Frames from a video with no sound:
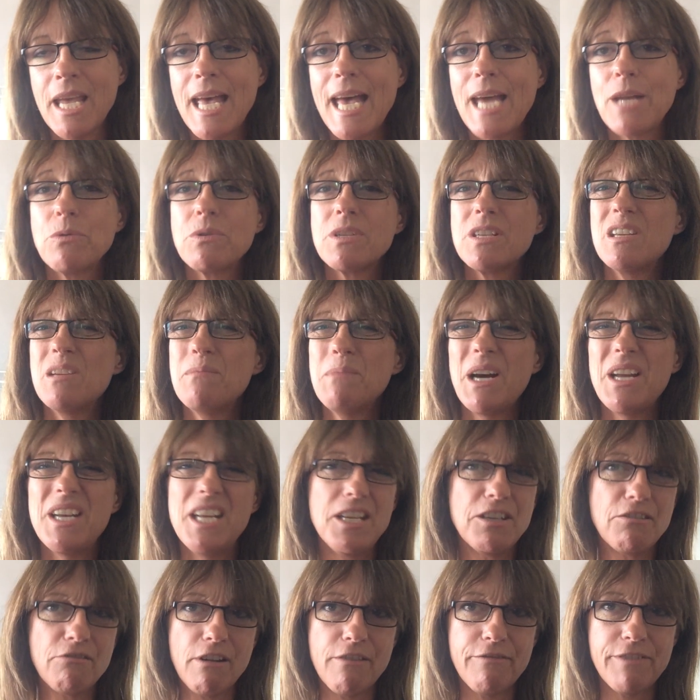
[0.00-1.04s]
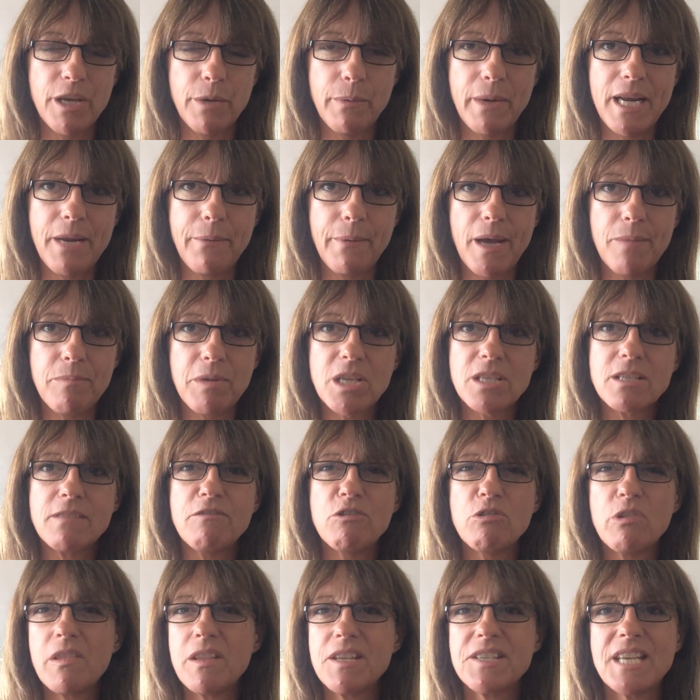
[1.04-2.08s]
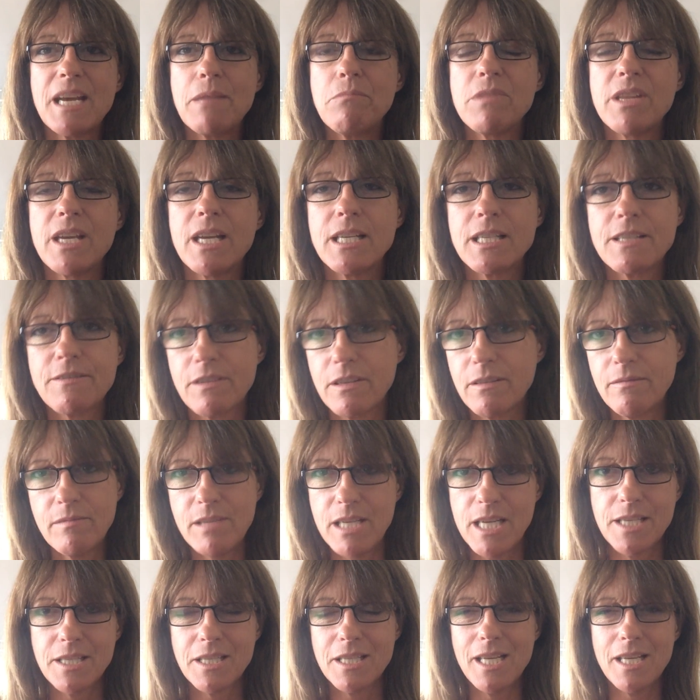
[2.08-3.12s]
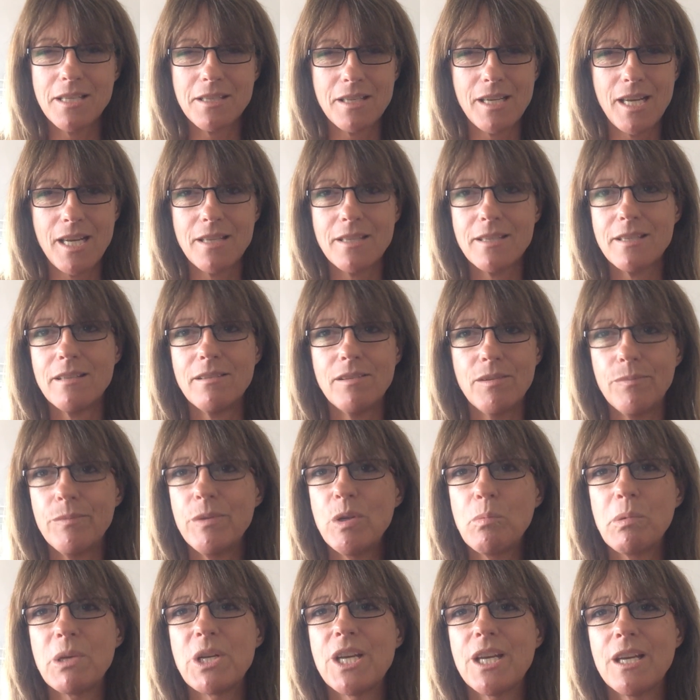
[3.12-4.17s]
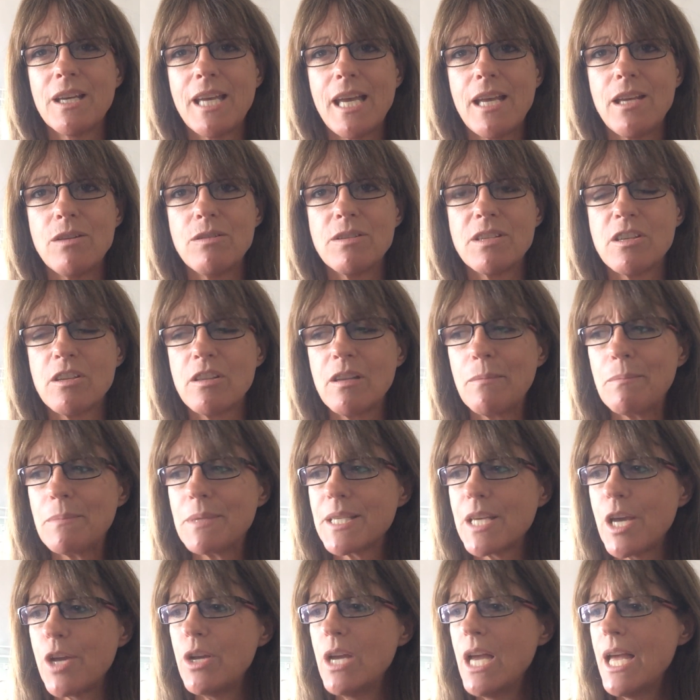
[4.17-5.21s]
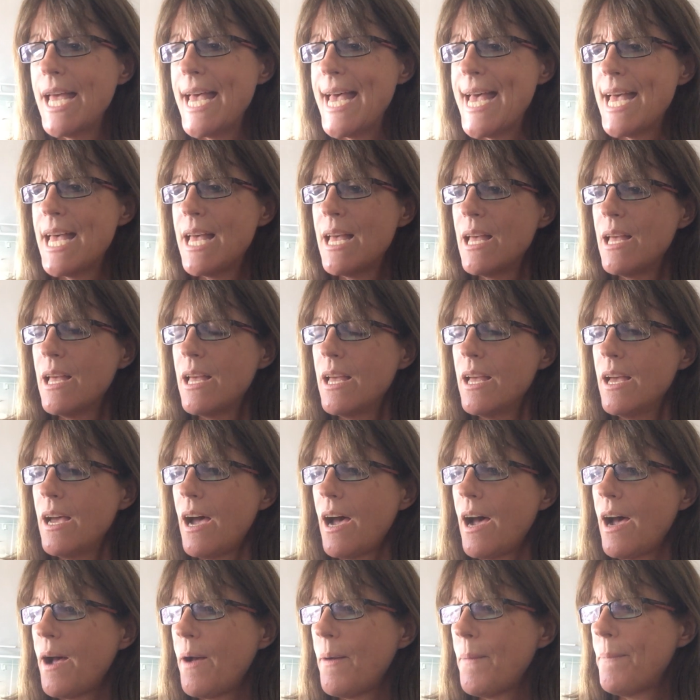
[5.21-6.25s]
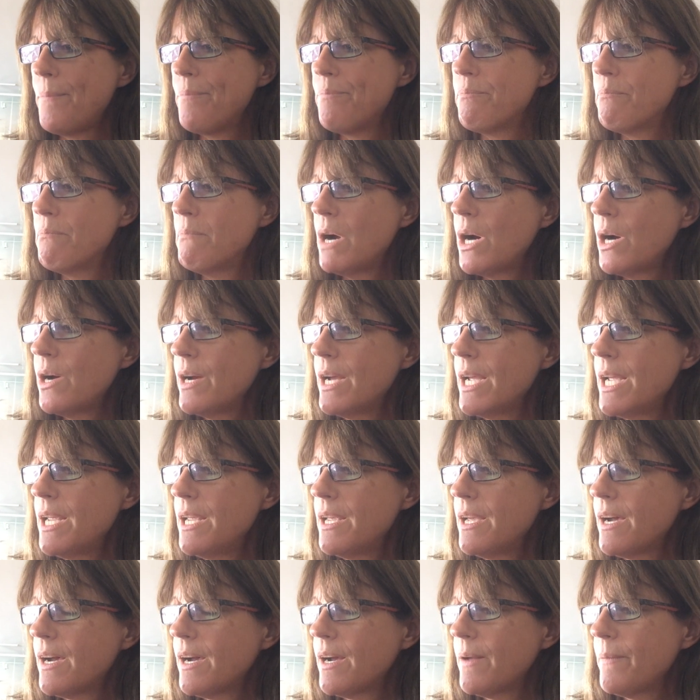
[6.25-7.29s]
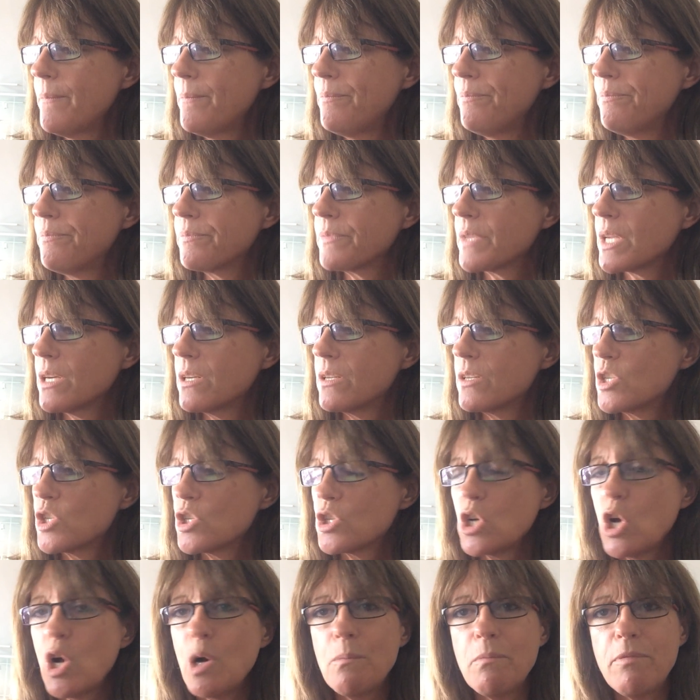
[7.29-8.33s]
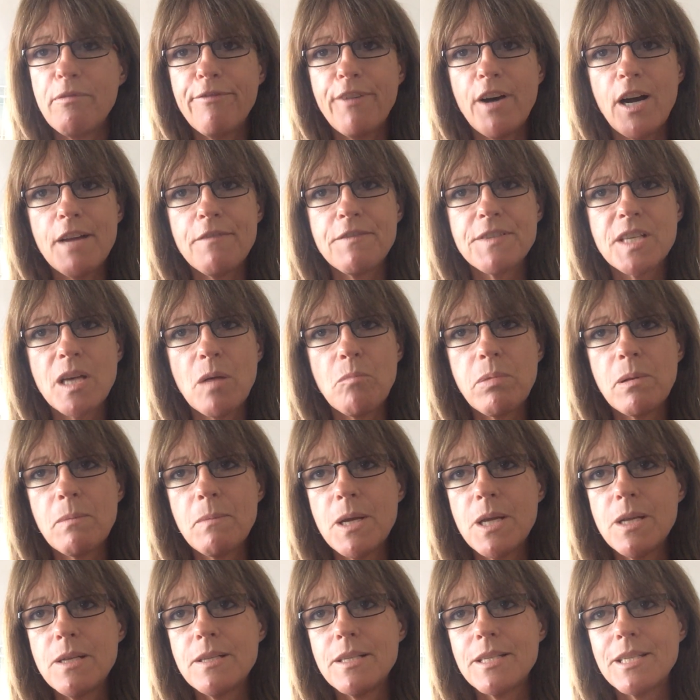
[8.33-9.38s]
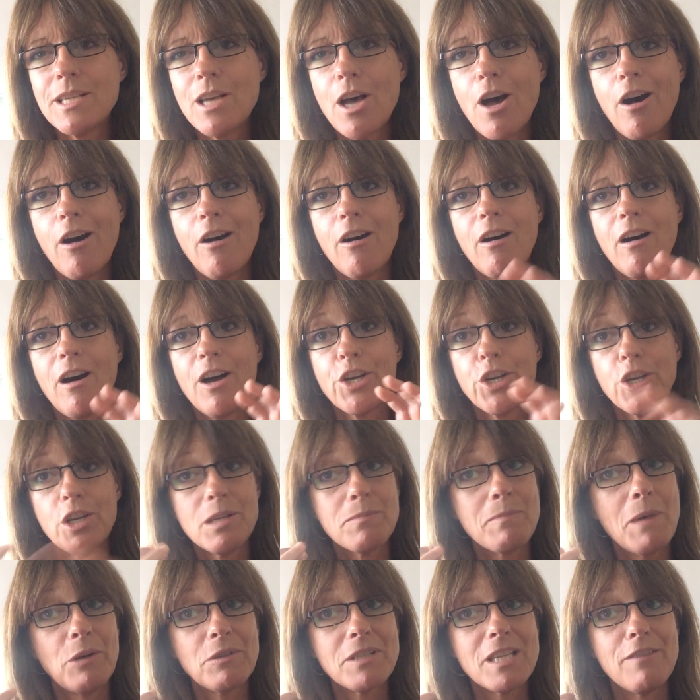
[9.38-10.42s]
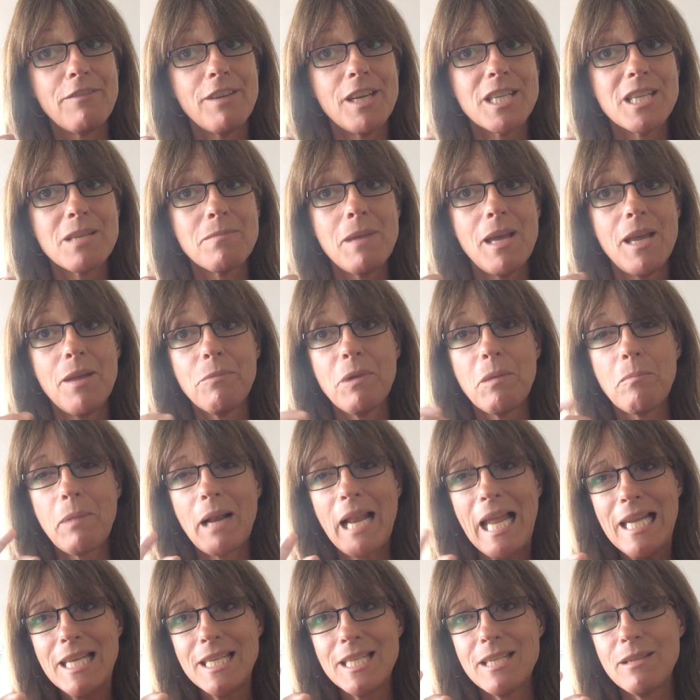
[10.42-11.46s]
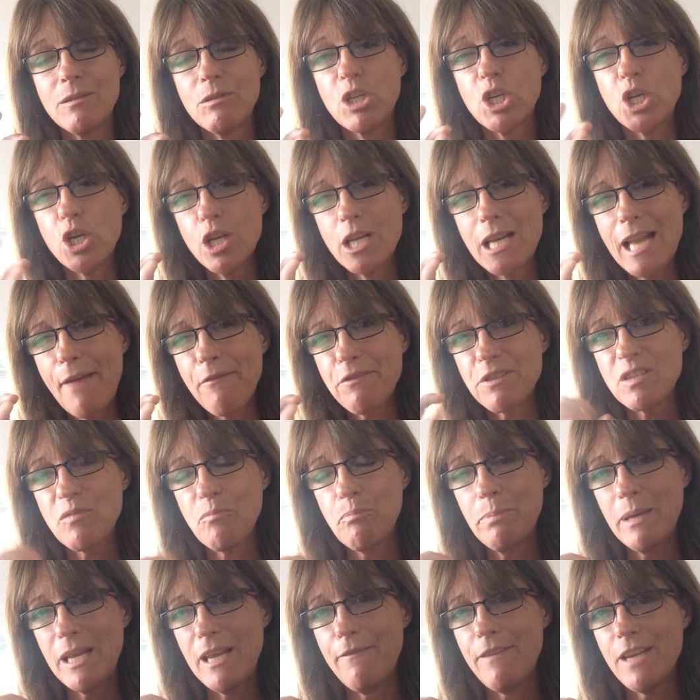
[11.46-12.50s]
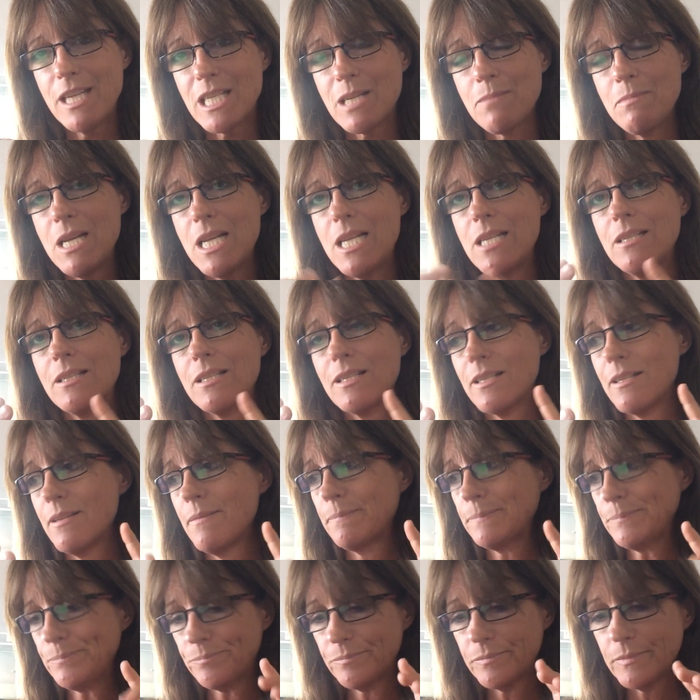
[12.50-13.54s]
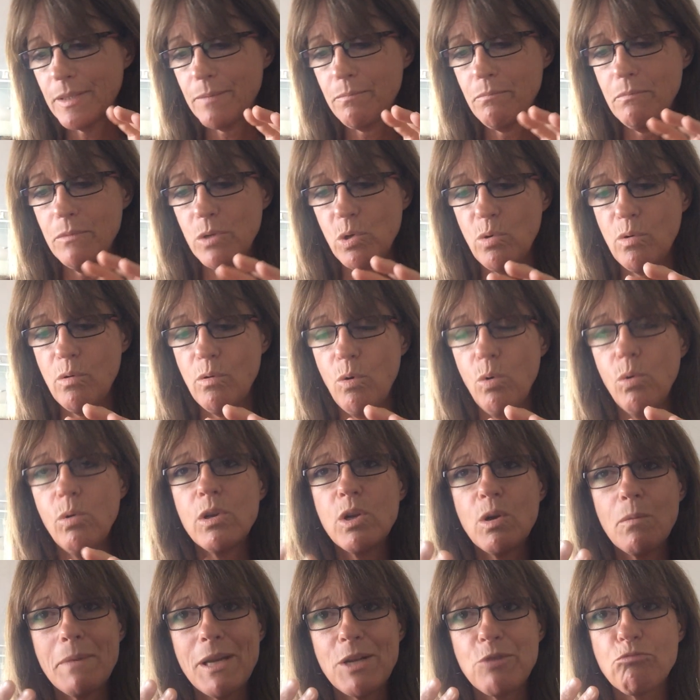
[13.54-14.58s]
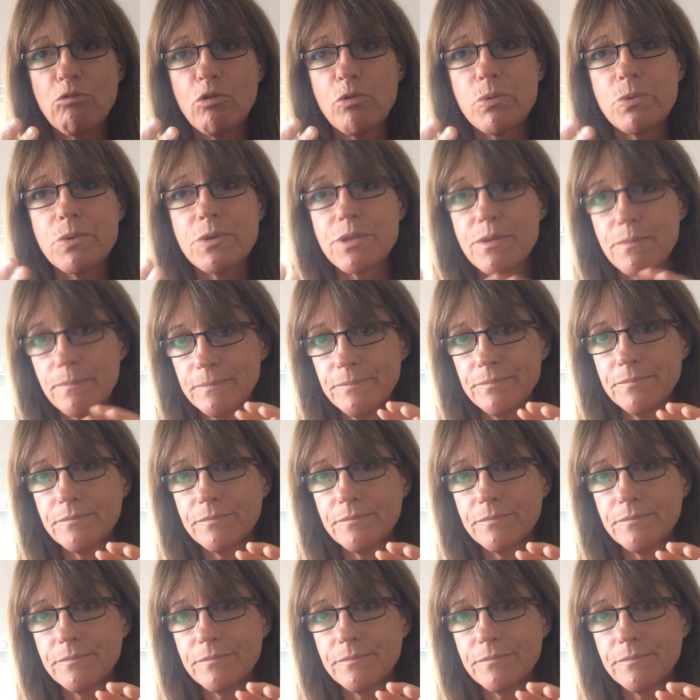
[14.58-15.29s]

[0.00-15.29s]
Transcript: And also you might need a review anyway, because if you're on the same things for years and years and years, your body can get used to them. So my top 5 supplements are a good multivitamin with good levels of B vitamins, all your minerals,